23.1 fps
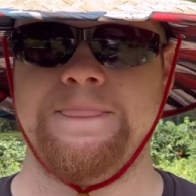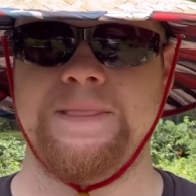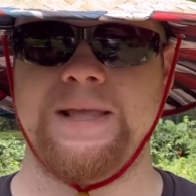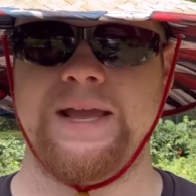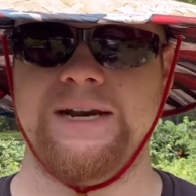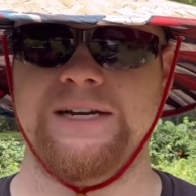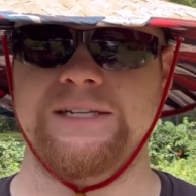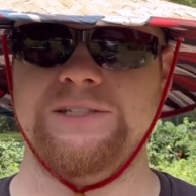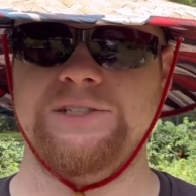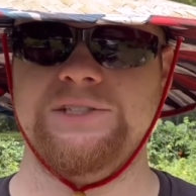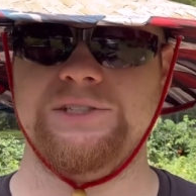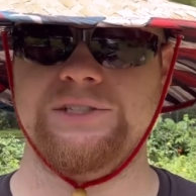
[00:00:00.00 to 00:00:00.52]

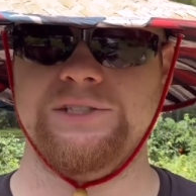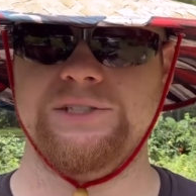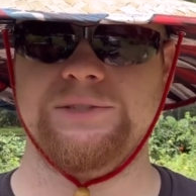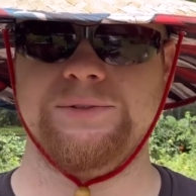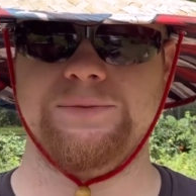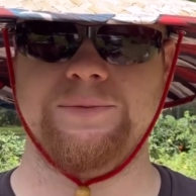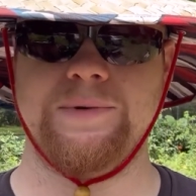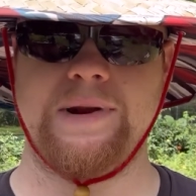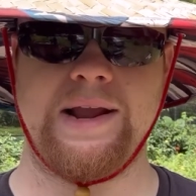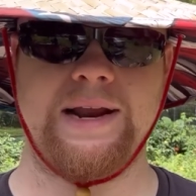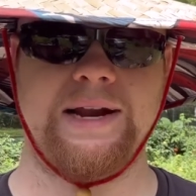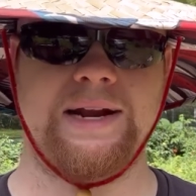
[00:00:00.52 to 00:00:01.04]
And it
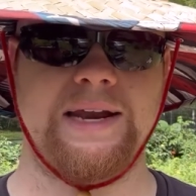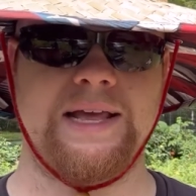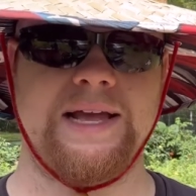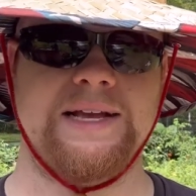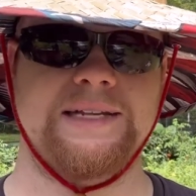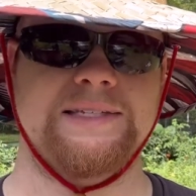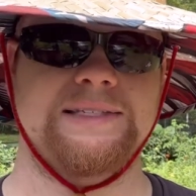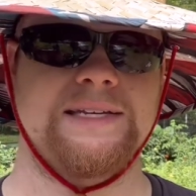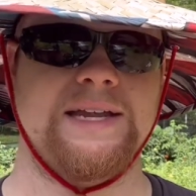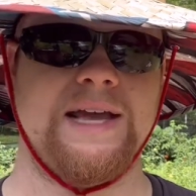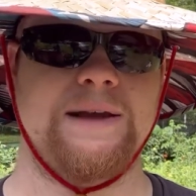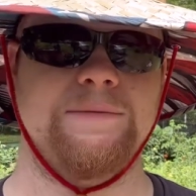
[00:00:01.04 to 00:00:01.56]
just rained
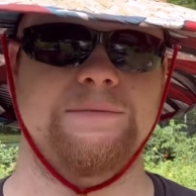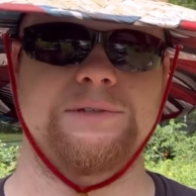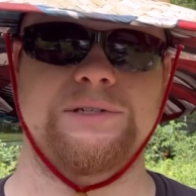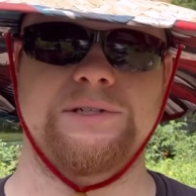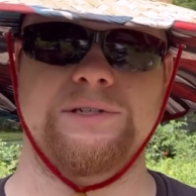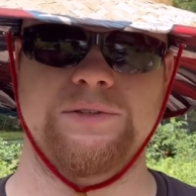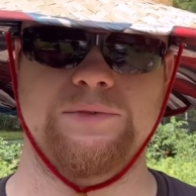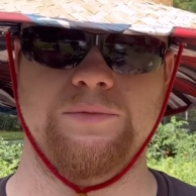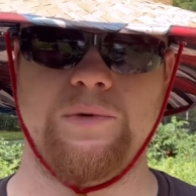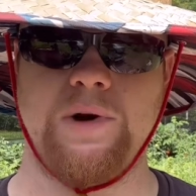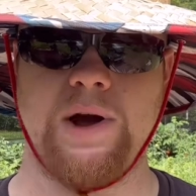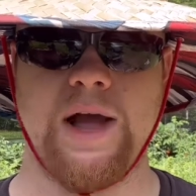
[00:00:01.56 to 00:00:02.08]
last night, which
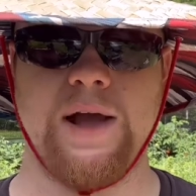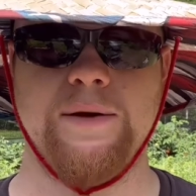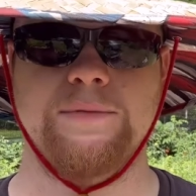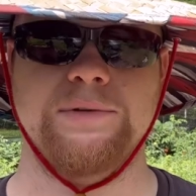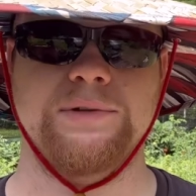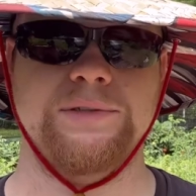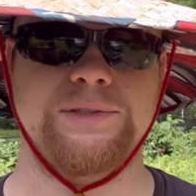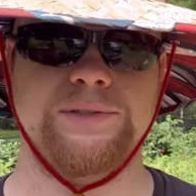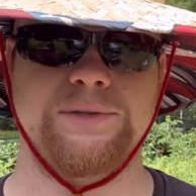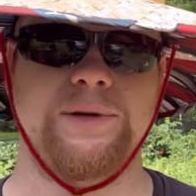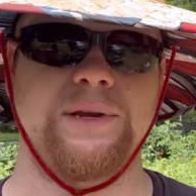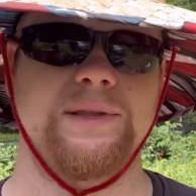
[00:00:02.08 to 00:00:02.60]
is why
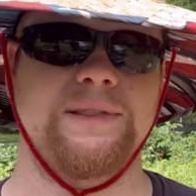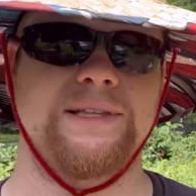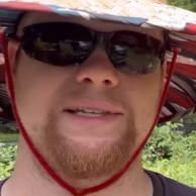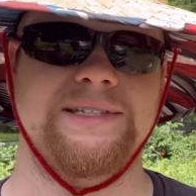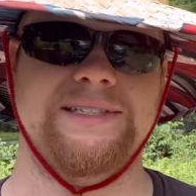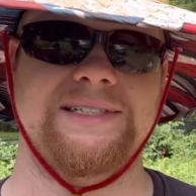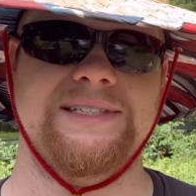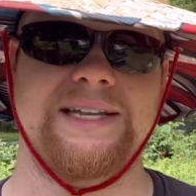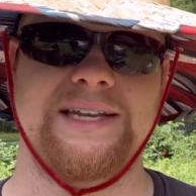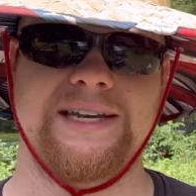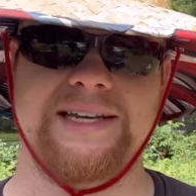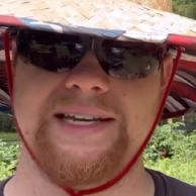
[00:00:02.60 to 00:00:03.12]
we're doing
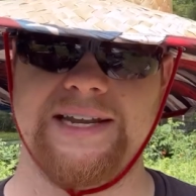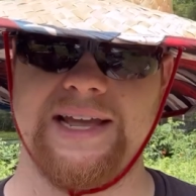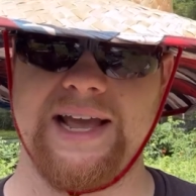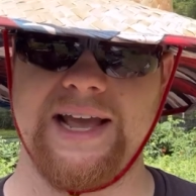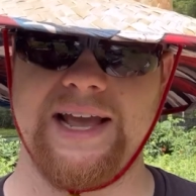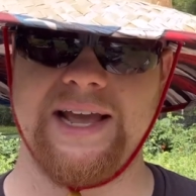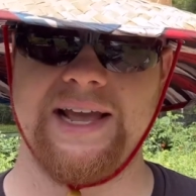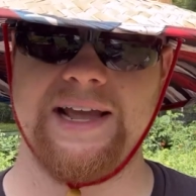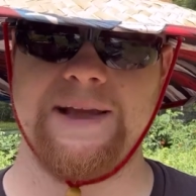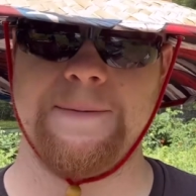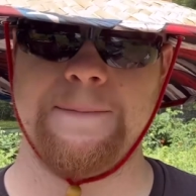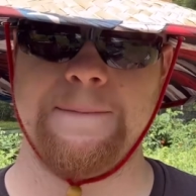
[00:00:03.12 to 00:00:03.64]
this
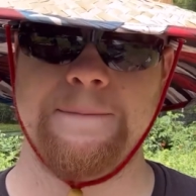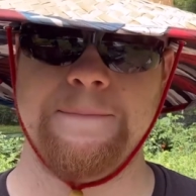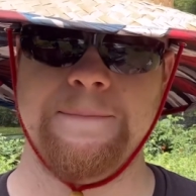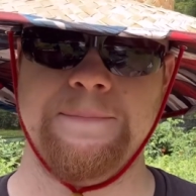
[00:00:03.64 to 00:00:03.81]
today.